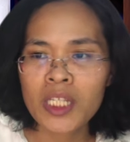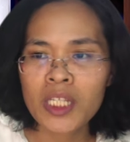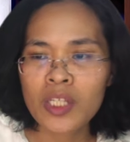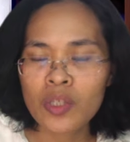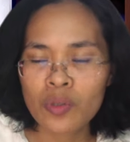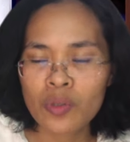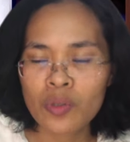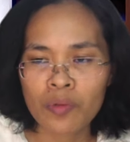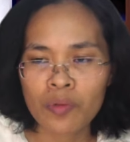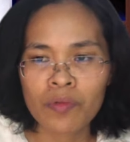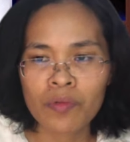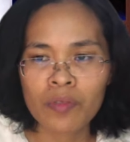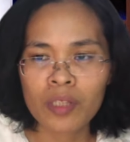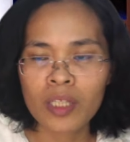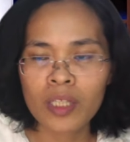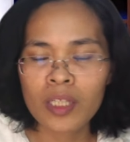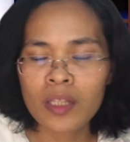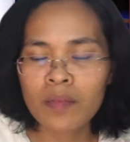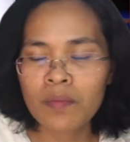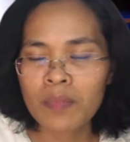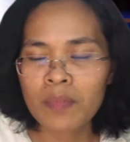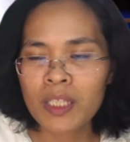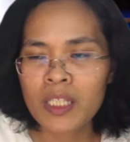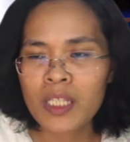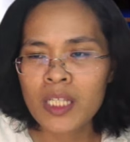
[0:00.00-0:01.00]
So that
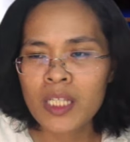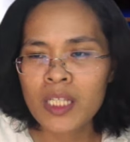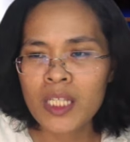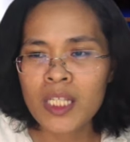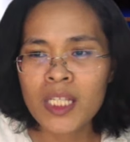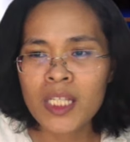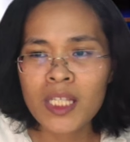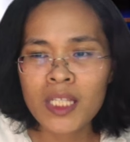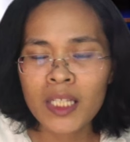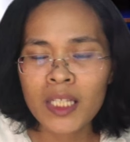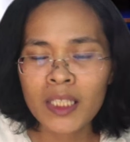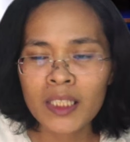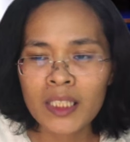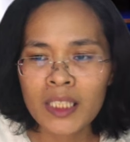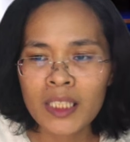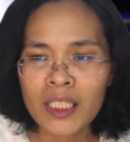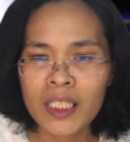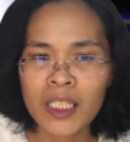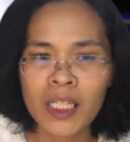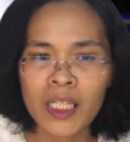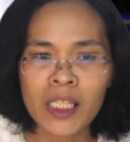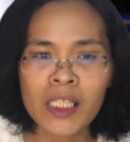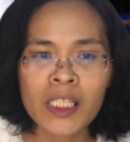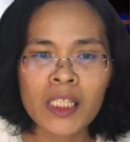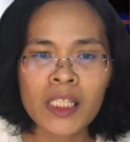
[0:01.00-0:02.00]
means since
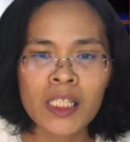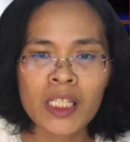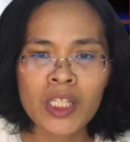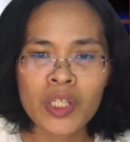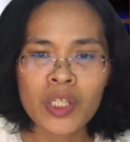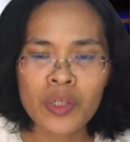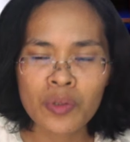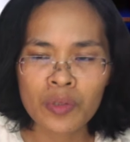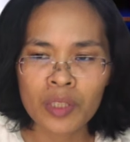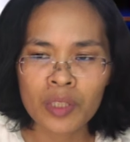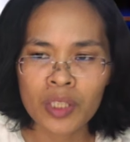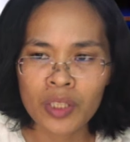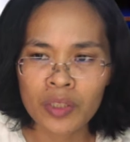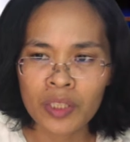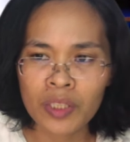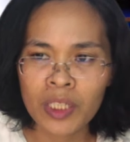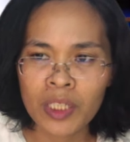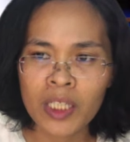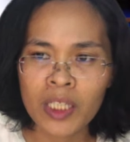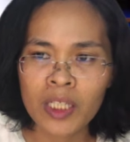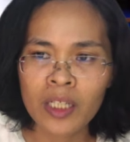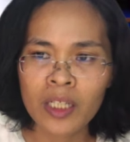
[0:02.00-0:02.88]
1980. So it's really